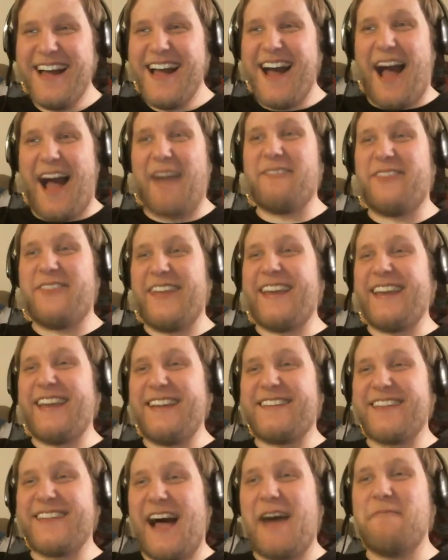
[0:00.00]
I'm
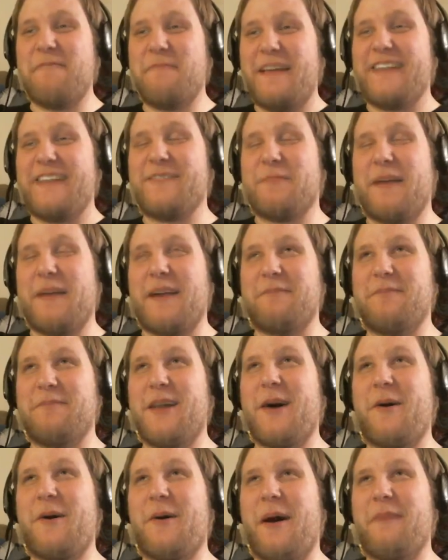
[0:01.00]
thinking Tom Mintz, but I'm
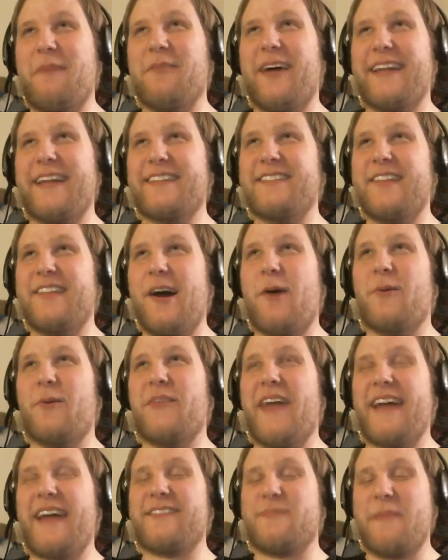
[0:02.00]
like, no,
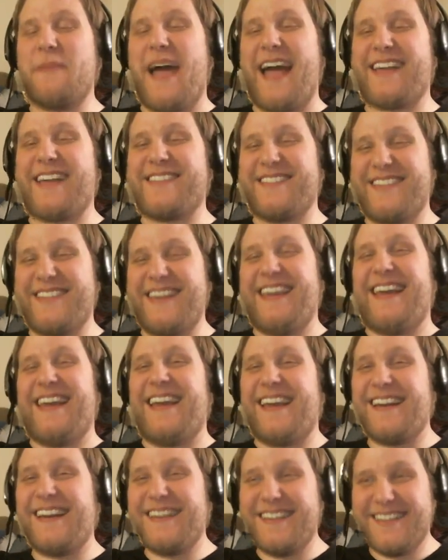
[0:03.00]
that's Max D.